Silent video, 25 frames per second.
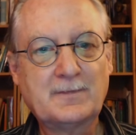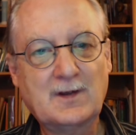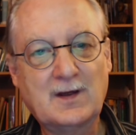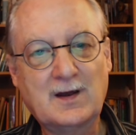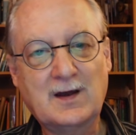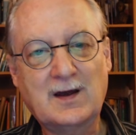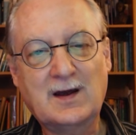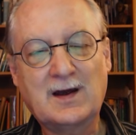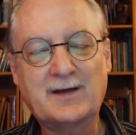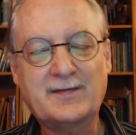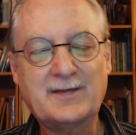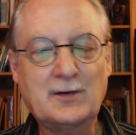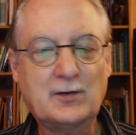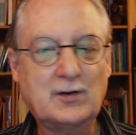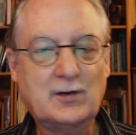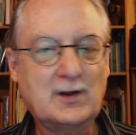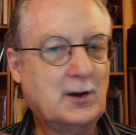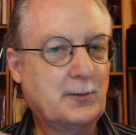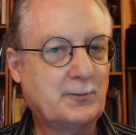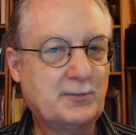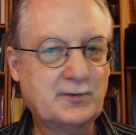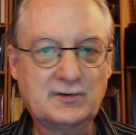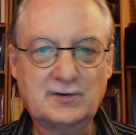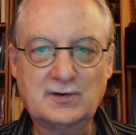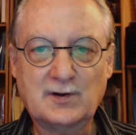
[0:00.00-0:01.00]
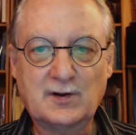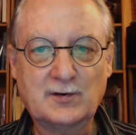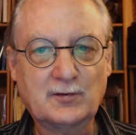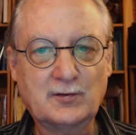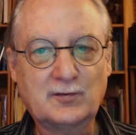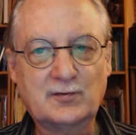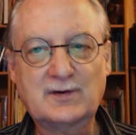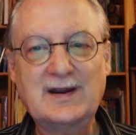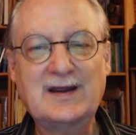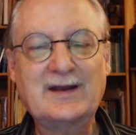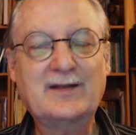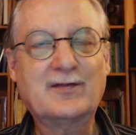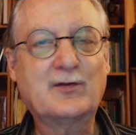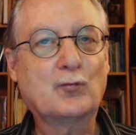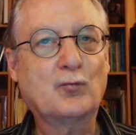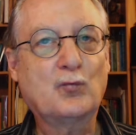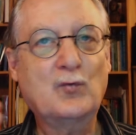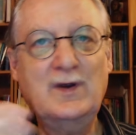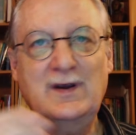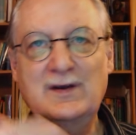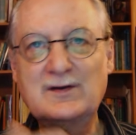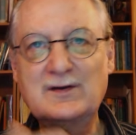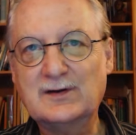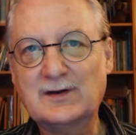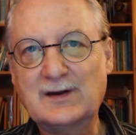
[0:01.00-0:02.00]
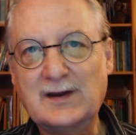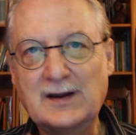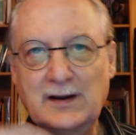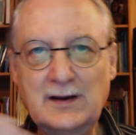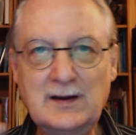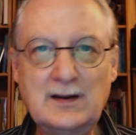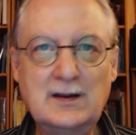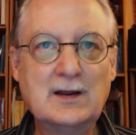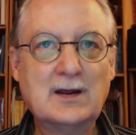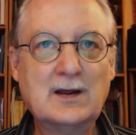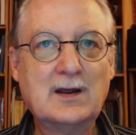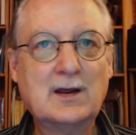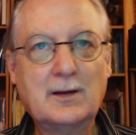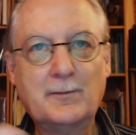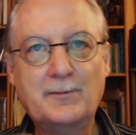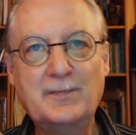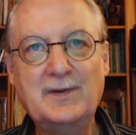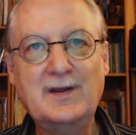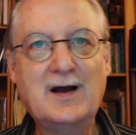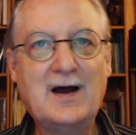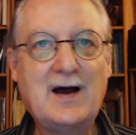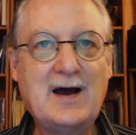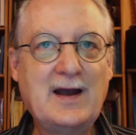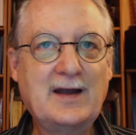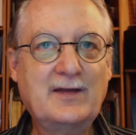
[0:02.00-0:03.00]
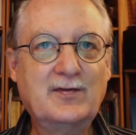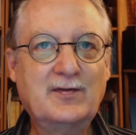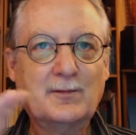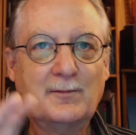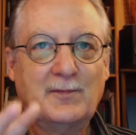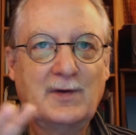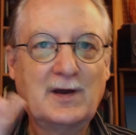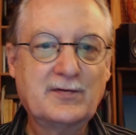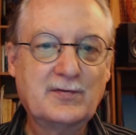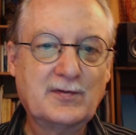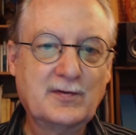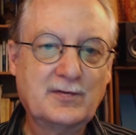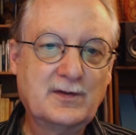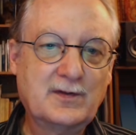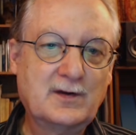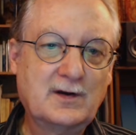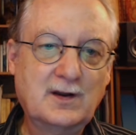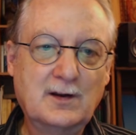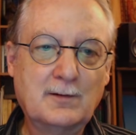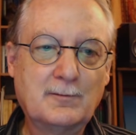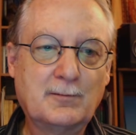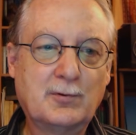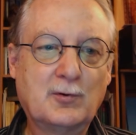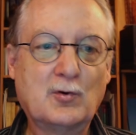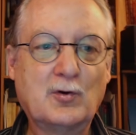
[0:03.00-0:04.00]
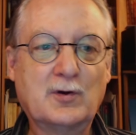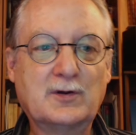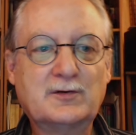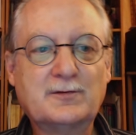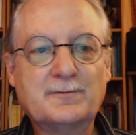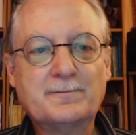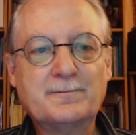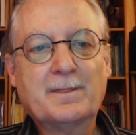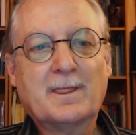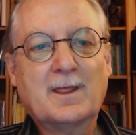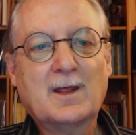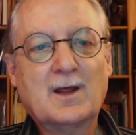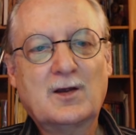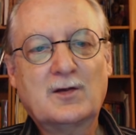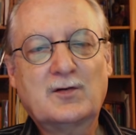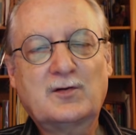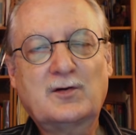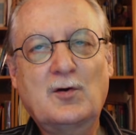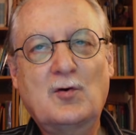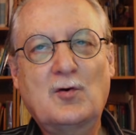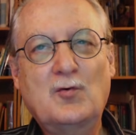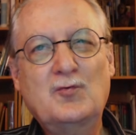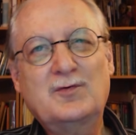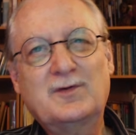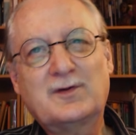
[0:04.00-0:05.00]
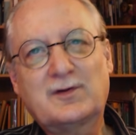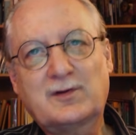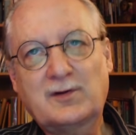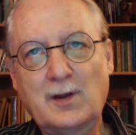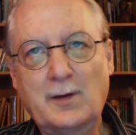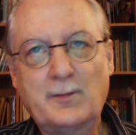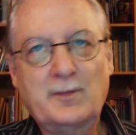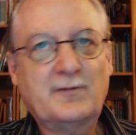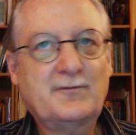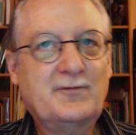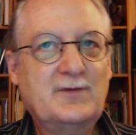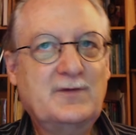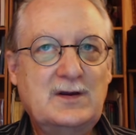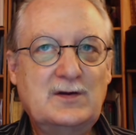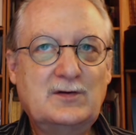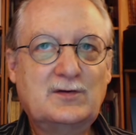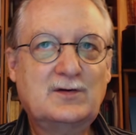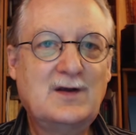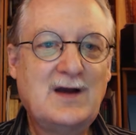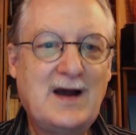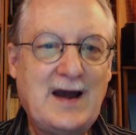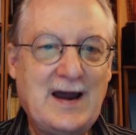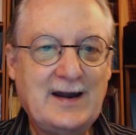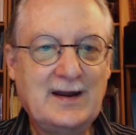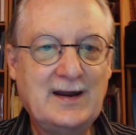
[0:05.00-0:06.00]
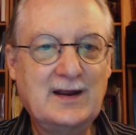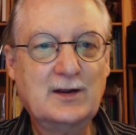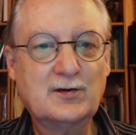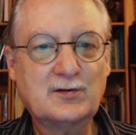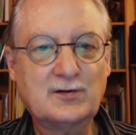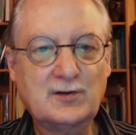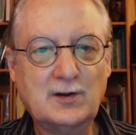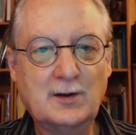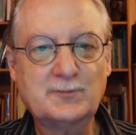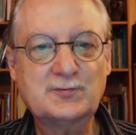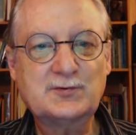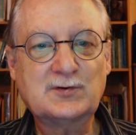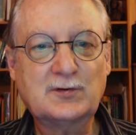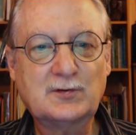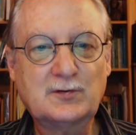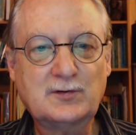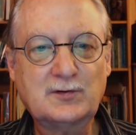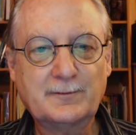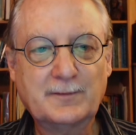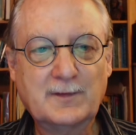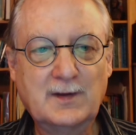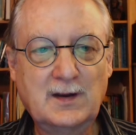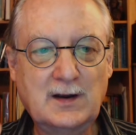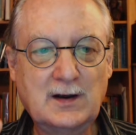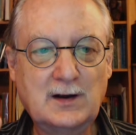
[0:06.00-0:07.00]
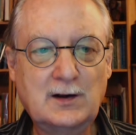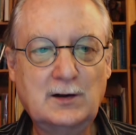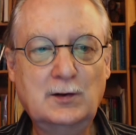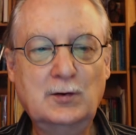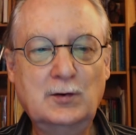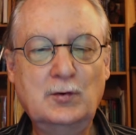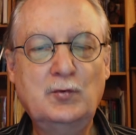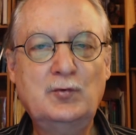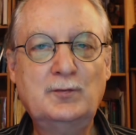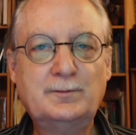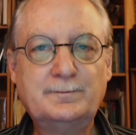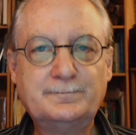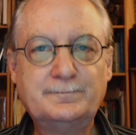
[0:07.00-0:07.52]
That will help us to understand the reasoning behind the method that he employs. So some of these guiding assumptions include